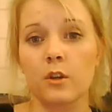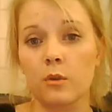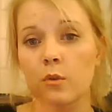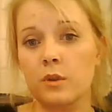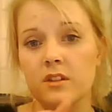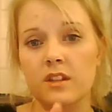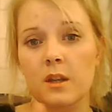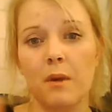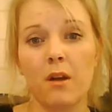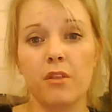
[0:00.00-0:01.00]
you'll always see
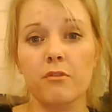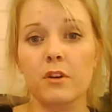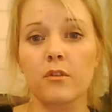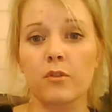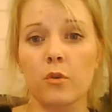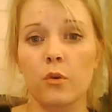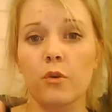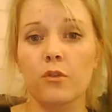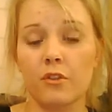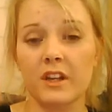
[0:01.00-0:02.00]
about 3 or 4
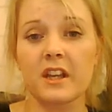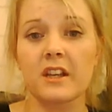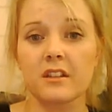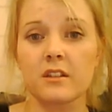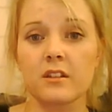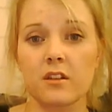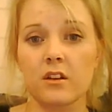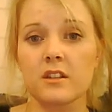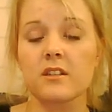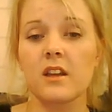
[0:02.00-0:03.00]
gradiated
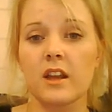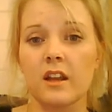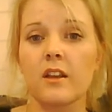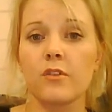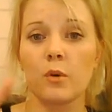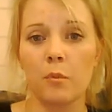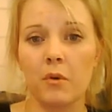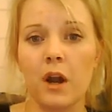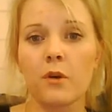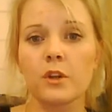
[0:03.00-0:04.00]
designs saying if you are
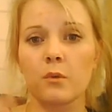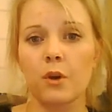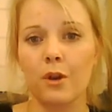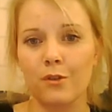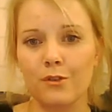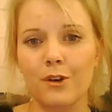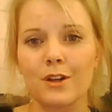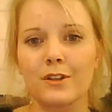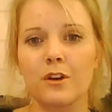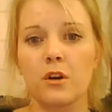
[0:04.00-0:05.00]
brown, you will go
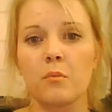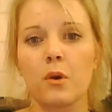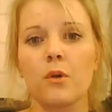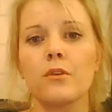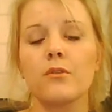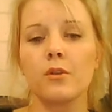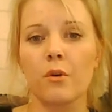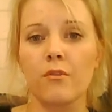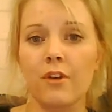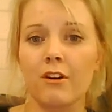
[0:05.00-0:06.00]
slightly darker blonde. If you
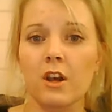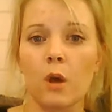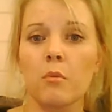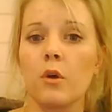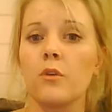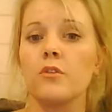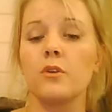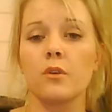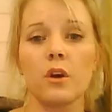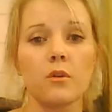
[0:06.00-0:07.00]
are very light blonde,
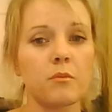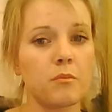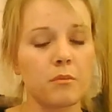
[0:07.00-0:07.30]
you'll go,